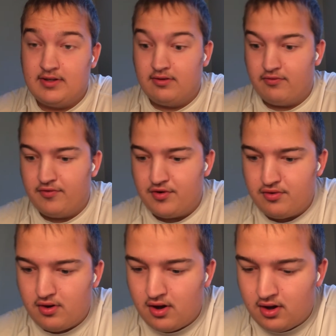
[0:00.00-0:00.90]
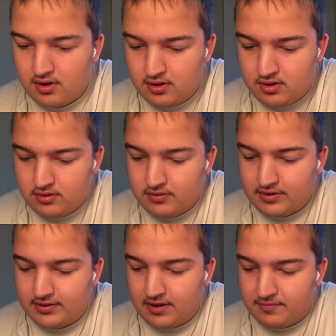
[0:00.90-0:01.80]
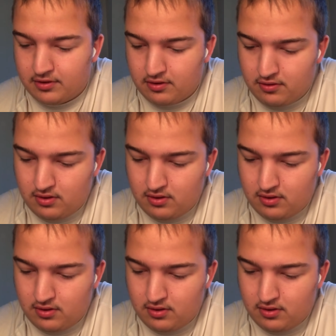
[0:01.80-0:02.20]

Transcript: review. Uh, click down below